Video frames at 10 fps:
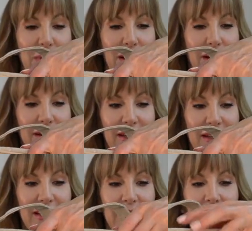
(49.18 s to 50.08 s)

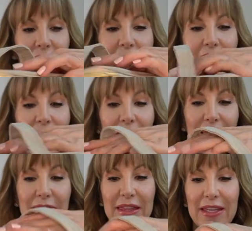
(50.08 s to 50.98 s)
pocket.
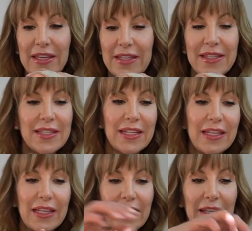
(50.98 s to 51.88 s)
This
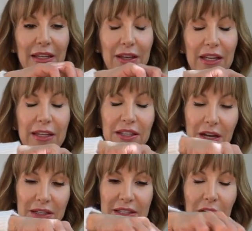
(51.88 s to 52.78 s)
is
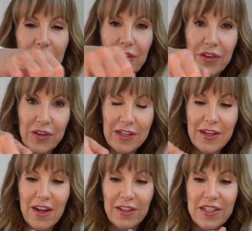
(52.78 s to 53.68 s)
on sale for
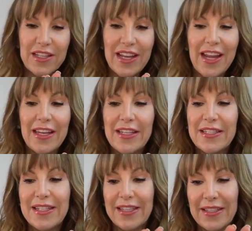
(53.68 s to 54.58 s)

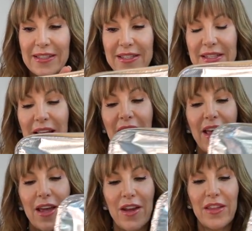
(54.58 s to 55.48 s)
$30.80.
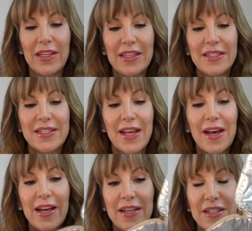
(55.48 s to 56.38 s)
And on the
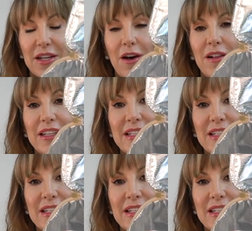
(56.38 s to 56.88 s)
inside is all